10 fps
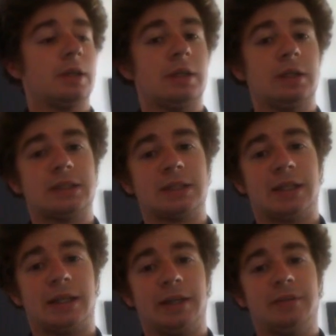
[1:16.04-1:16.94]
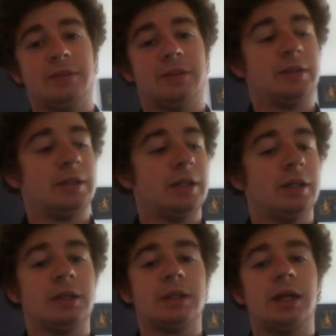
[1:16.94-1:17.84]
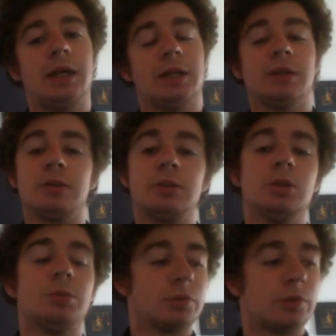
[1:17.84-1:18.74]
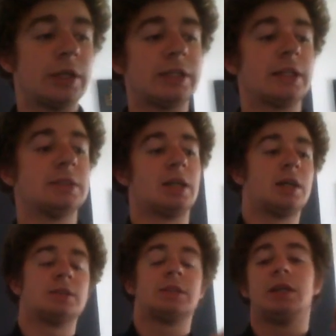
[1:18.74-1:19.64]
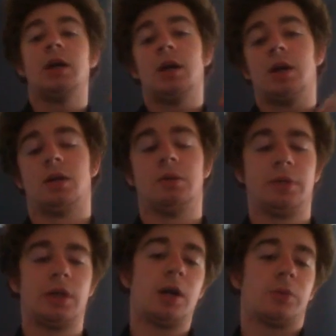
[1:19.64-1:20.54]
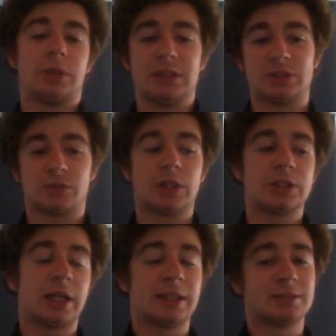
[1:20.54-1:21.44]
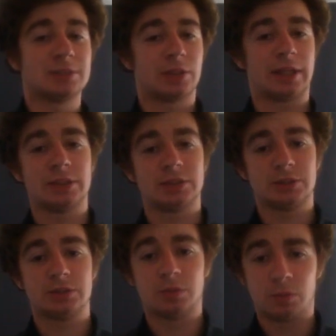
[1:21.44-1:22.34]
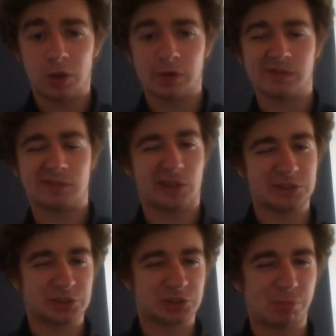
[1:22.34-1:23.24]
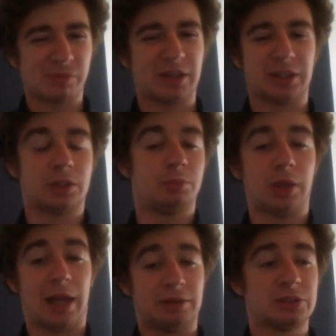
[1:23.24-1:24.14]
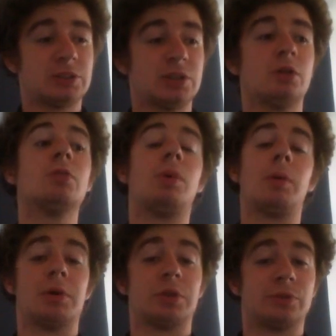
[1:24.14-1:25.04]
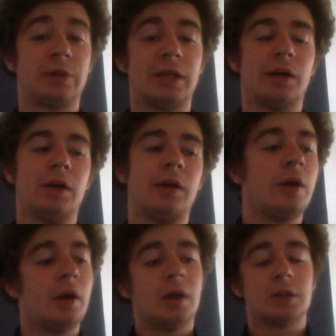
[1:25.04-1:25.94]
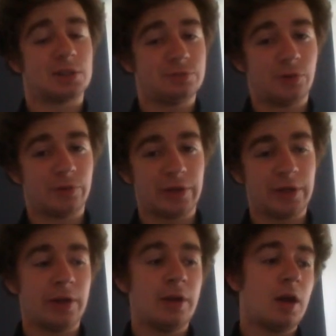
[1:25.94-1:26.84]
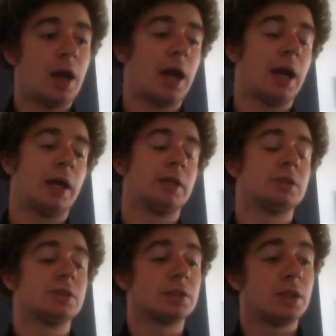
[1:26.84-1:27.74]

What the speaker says: this guy. Okay, normal ride chain starter. On a card which isn't ride chain grade 1 rides on top of it, you can pull it out of the soul, pop it on your rear guard, so Forerunner, and